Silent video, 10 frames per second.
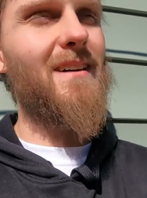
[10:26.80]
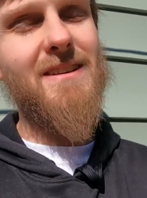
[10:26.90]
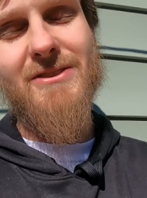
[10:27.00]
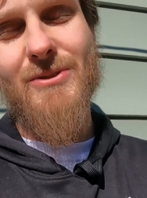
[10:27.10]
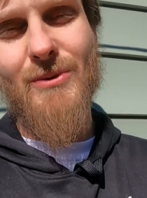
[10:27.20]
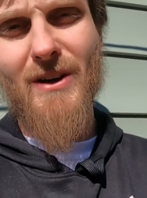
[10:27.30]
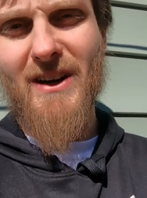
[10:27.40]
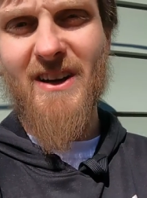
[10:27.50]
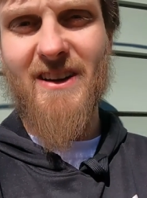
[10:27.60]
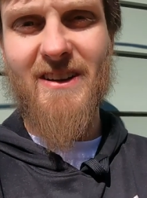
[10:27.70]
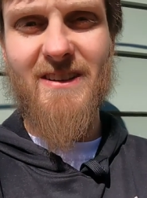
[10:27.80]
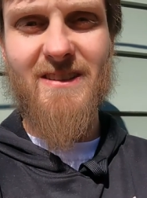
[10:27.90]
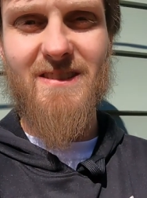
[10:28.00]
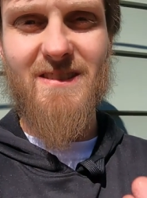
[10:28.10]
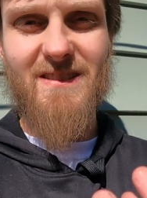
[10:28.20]
I try
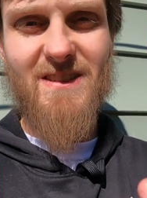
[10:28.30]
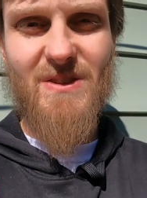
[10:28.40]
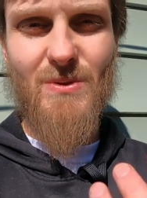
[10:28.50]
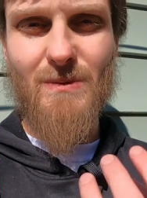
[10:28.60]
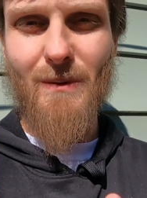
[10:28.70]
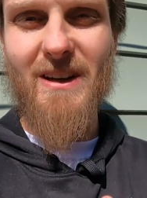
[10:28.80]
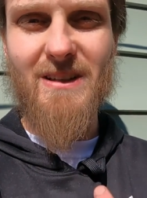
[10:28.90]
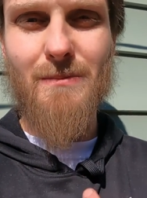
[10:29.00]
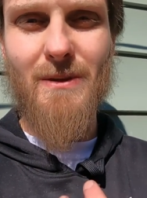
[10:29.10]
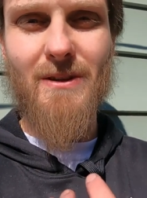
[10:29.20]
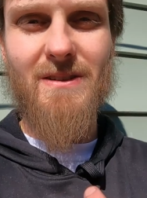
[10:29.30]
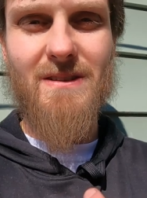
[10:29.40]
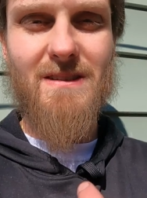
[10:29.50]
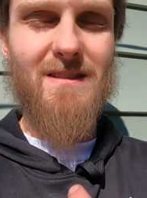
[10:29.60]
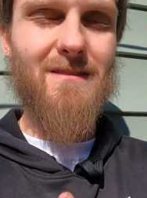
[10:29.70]
to use my
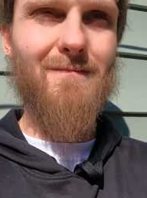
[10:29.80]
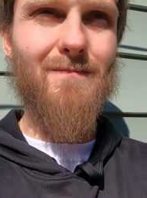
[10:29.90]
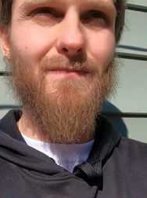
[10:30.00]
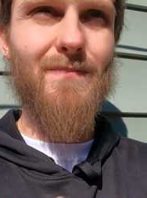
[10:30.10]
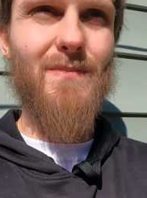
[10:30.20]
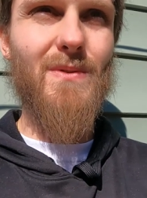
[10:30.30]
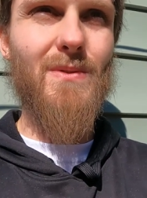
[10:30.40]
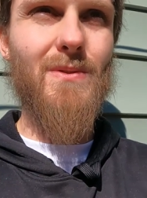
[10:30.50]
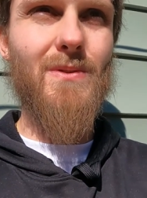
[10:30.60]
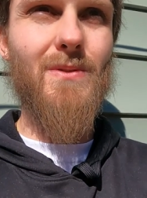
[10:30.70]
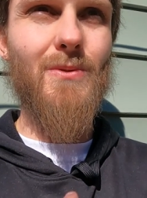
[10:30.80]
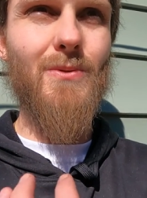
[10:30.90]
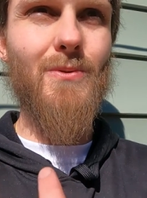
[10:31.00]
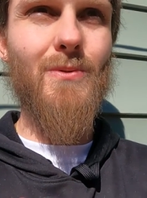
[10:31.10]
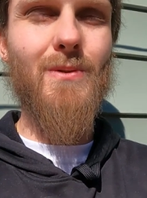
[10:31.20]
experience
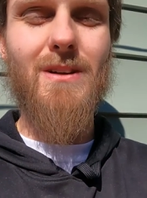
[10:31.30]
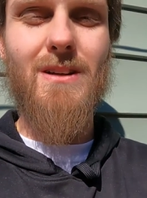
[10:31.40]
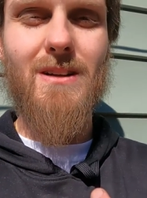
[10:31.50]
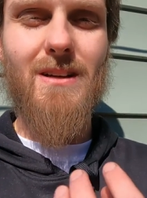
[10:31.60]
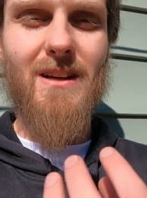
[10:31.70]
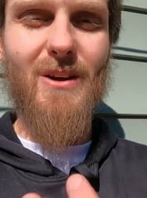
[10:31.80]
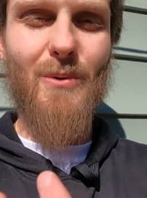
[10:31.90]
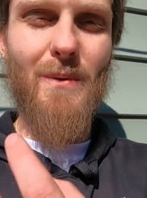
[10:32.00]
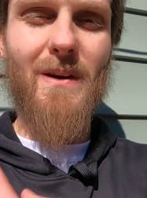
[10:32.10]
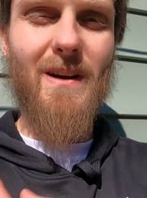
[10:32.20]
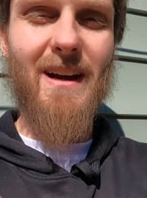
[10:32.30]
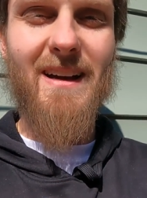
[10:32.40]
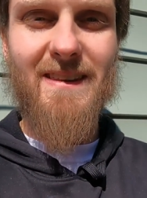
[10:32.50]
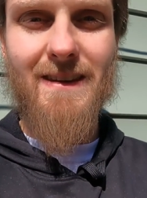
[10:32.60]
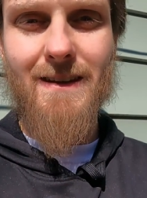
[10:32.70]
to help
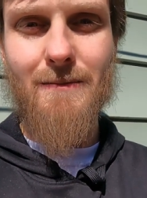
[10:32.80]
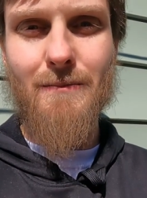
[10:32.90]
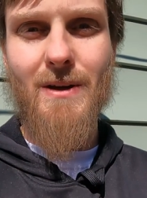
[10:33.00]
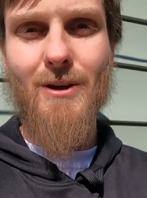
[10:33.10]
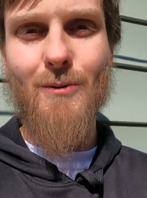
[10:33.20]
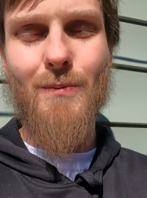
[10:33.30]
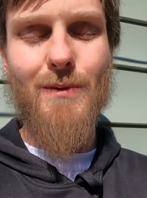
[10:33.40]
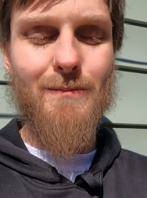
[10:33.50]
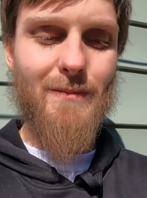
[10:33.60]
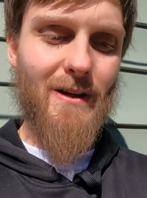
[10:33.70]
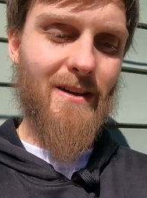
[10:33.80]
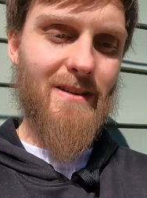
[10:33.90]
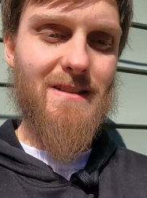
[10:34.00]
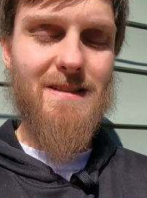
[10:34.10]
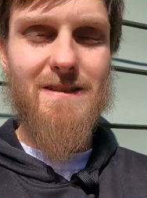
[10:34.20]
guide them, help them
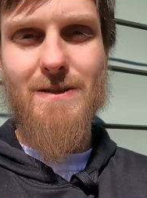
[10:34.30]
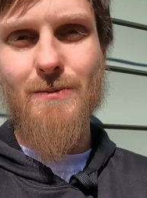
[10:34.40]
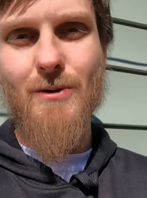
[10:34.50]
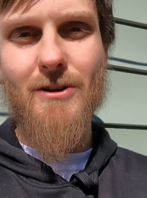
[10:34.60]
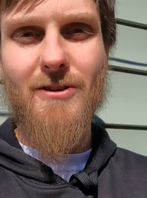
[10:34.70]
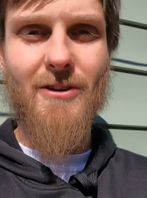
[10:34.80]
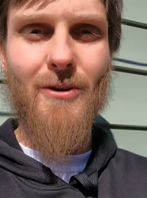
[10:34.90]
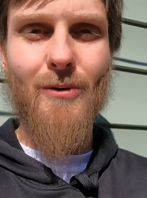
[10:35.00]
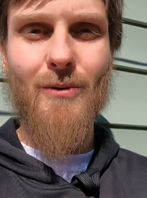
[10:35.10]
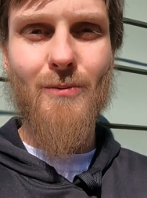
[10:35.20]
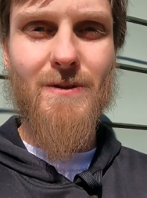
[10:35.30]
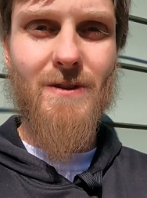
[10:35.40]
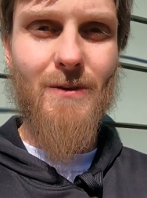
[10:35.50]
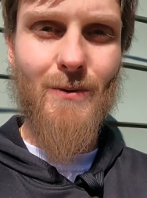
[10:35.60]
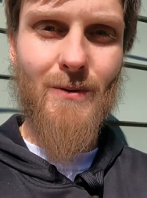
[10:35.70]
kind of see where they're going, what's
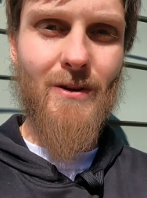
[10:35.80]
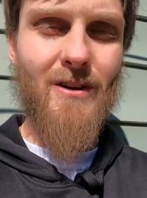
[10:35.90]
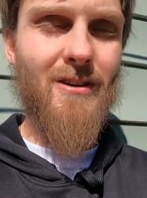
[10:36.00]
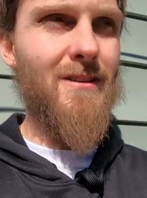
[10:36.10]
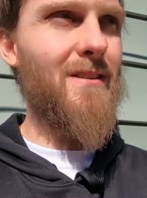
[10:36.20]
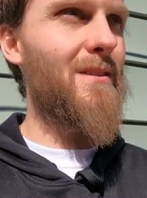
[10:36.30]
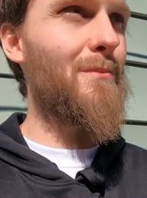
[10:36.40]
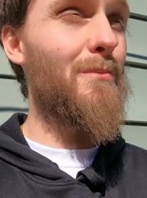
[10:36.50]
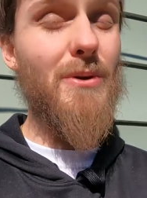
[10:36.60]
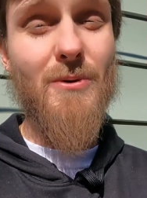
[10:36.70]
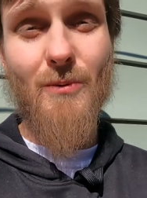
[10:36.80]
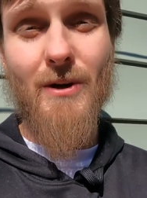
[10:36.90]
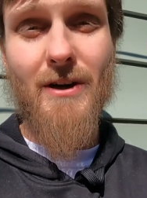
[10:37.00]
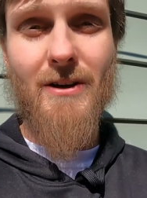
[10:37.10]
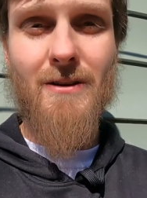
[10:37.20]
going on, and to be
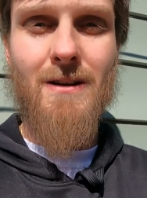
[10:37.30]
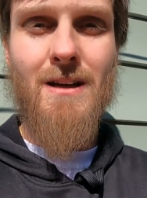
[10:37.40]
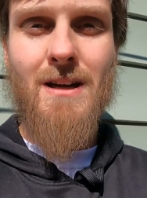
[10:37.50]
aware.